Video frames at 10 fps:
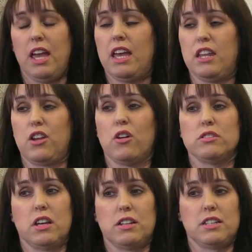And He goes
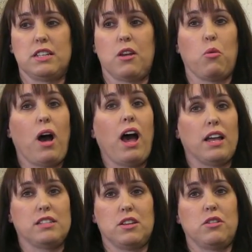on to say why,
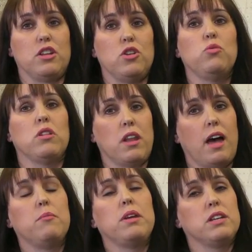so that you will
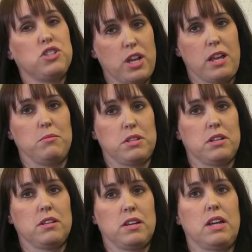not be ashamed,
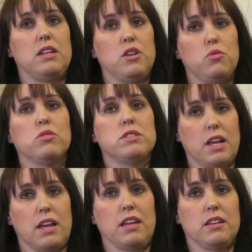and you will
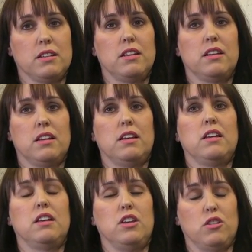say,
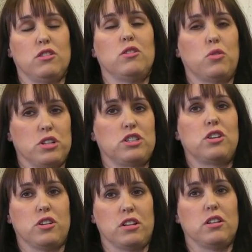the Lord is
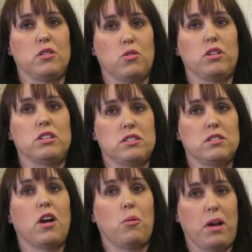good and the Lord is
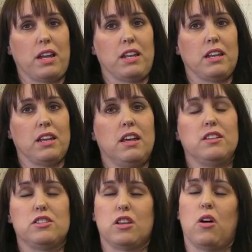almighty.
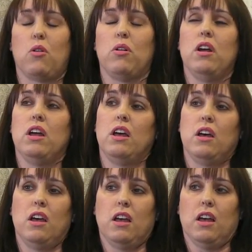And so
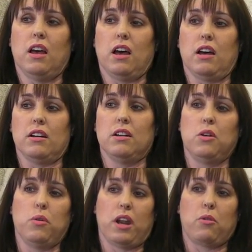
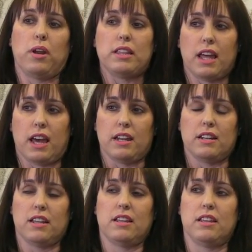when I read that,
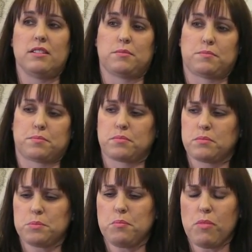
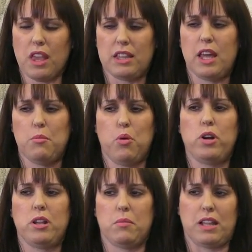at that
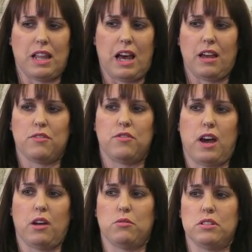point in my life,
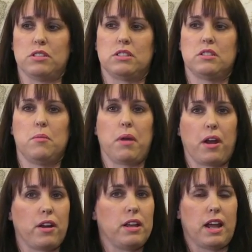I was
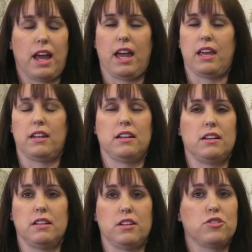married, I had
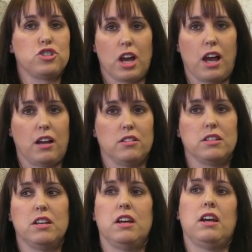another child,
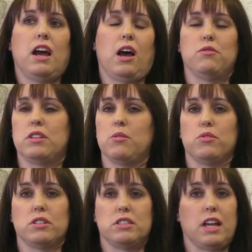I was
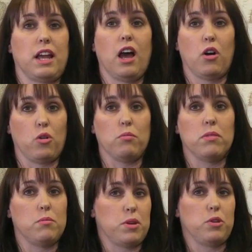able to stay home
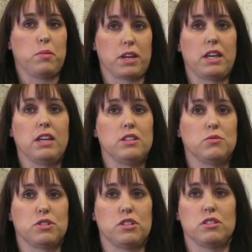and be with my kids,
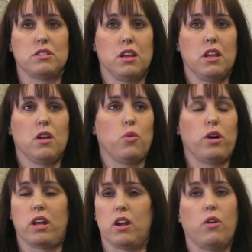which is
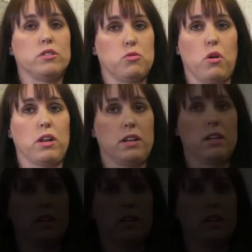what I'd always wanted.